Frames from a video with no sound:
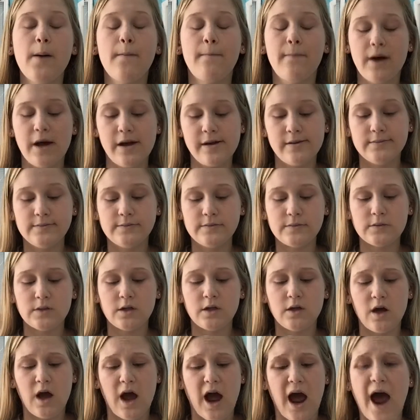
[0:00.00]
But
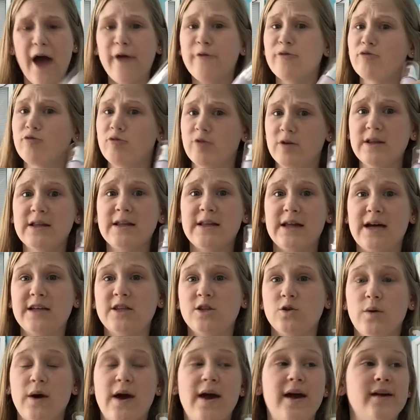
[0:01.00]
I really like
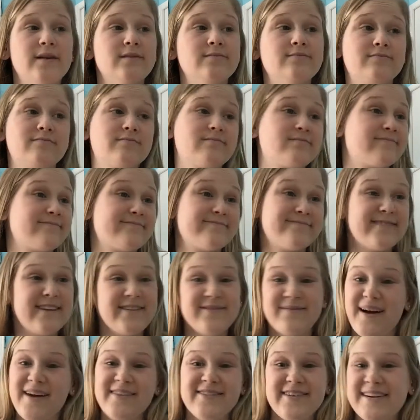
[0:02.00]
the way
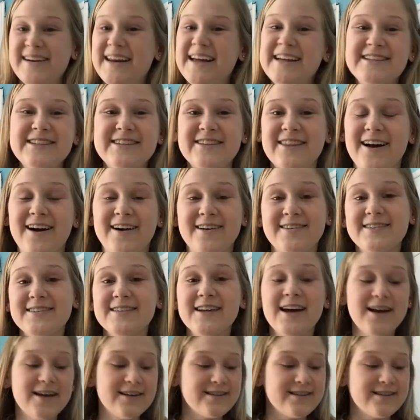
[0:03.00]
my foundation looks.